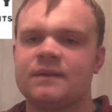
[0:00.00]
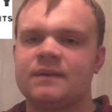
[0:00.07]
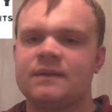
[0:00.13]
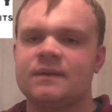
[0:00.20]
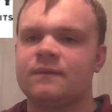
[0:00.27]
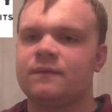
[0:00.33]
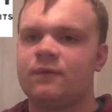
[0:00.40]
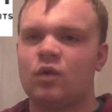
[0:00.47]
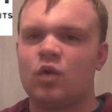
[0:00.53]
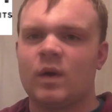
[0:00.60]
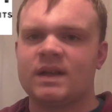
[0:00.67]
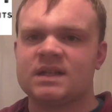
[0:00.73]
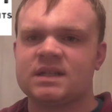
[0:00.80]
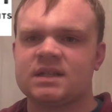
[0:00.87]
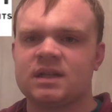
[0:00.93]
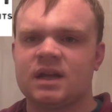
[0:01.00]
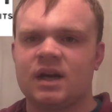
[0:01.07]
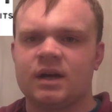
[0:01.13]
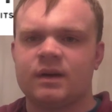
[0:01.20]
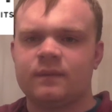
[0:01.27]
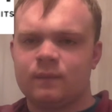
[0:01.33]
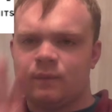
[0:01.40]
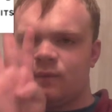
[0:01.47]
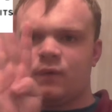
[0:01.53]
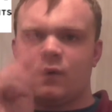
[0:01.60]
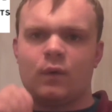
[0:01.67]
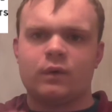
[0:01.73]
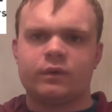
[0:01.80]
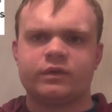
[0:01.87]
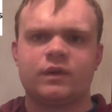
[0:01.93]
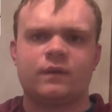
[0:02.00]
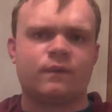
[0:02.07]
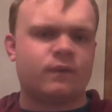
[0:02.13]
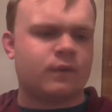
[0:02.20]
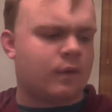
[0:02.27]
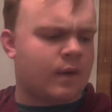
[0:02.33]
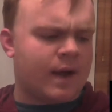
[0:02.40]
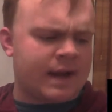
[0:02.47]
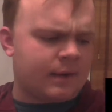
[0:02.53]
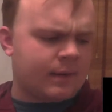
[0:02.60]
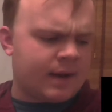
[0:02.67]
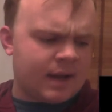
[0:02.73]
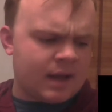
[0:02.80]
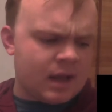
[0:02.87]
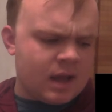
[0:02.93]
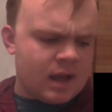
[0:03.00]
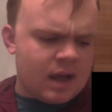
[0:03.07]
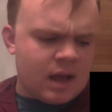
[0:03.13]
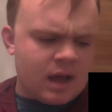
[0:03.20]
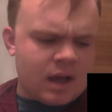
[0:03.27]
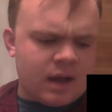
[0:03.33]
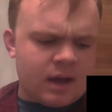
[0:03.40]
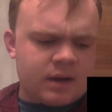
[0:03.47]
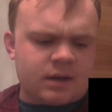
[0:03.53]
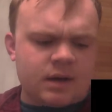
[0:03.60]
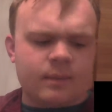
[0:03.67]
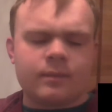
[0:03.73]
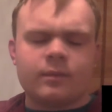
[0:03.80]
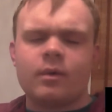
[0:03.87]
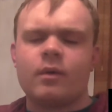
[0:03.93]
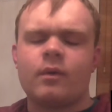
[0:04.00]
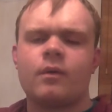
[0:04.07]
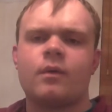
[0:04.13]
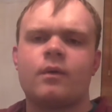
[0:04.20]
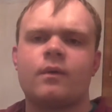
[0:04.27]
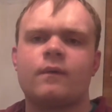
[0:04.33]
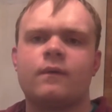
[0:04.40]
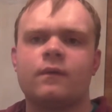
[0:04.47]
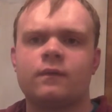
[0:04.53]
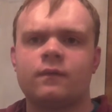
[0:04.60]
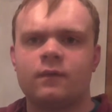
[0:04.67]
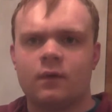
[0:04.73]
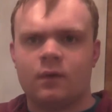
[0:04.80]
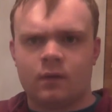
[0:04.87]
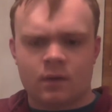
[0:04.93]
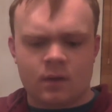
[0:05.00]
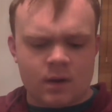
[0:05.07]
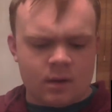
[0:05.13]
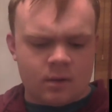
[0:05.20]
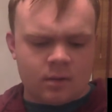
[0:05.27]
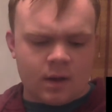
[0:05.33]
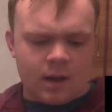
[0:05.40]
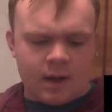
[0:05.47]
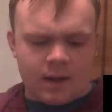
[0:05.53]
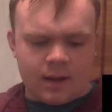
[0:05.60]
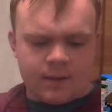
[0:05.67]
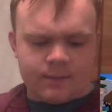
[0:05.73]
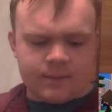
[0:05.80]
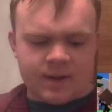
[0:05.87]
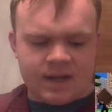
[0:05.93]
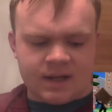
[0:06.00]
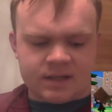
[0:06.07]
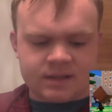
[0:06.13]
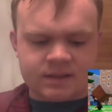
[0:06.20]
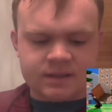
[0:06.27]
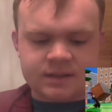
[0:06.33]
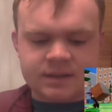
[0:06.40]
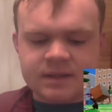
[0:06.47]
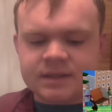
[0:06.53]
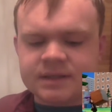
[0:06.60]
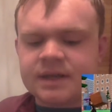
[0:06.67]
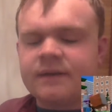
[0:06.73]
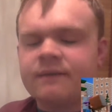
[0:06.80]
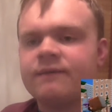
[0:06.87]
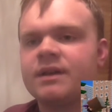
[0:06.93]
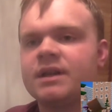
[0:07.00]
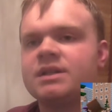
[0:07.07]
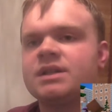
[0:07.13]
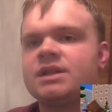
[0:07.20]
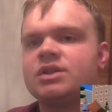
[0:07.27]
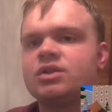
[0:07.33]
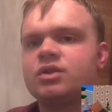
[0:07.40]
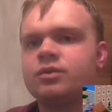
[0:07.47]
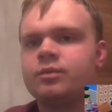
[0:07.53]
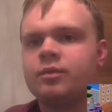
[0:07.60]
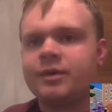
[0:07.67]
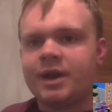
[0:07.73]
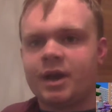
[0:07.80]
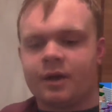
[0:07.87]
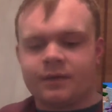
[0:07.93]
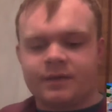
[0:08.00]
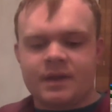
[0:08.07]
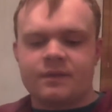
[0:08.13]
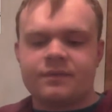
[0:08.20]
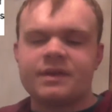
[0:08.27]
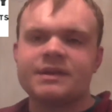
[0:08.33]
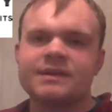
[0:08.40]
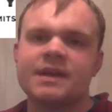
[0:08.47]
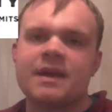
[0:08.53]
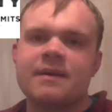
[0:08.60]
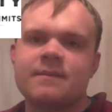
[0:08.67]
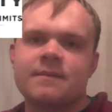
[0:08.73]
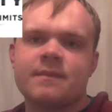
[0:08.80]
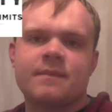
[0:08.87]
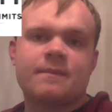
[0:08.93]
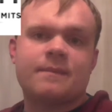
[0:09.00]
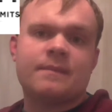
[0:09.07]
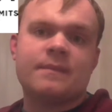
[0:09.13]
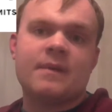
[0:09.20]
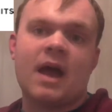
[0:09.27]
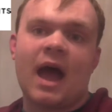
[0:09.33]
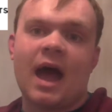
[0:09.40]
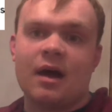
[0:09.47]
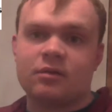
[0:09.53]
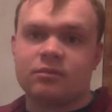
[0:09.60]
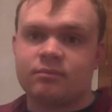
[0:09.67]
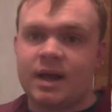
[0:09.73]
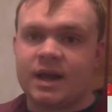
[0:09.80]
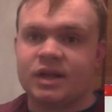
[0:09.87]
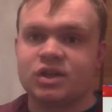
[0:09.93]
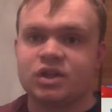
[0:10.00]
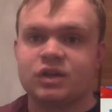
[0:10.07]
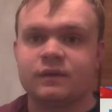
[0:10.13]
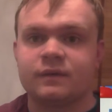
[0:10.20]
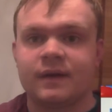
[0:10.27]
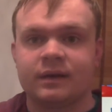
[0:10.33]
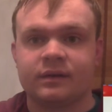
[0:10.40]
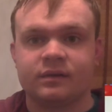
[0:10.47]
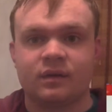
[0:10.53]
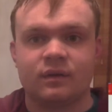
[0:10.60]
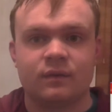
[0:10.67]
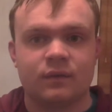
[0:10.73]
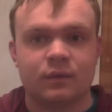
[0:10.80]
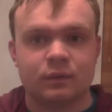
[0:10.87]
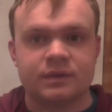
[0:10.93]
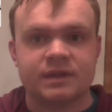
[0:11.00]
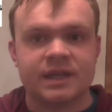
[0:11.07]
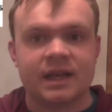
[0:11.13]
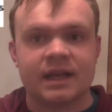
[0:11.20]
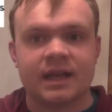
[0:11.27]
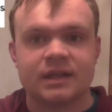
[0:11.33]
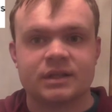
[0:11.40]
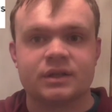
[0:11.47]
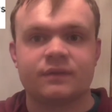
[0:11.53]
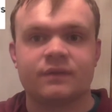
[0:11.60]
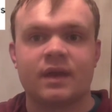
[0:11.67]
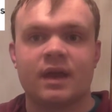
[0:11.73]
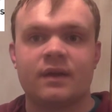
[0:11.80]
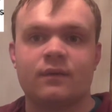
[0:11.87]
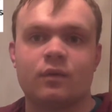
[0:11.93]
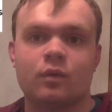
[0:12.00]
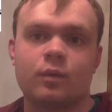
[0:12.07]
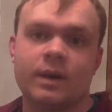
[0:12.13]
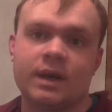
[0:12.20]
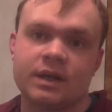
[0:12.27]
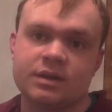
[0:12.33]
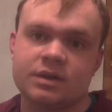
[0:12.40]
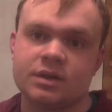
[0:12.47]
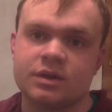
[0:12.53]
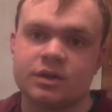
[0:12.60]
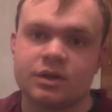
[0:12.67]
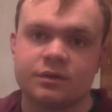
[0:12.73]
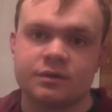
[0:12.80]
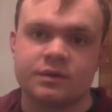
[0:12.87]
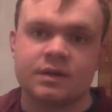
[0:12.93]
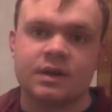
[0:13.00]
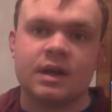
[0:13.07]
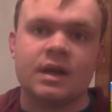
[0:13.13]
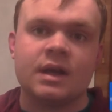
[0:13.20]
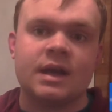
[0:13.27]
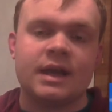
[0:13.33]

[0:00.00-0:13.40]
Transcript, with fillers: I said 4 at the start. 4, top 4. Anyway, number 4. It's Disney Infinity 2.0. Now this came out back in 2014, as of they've already introduced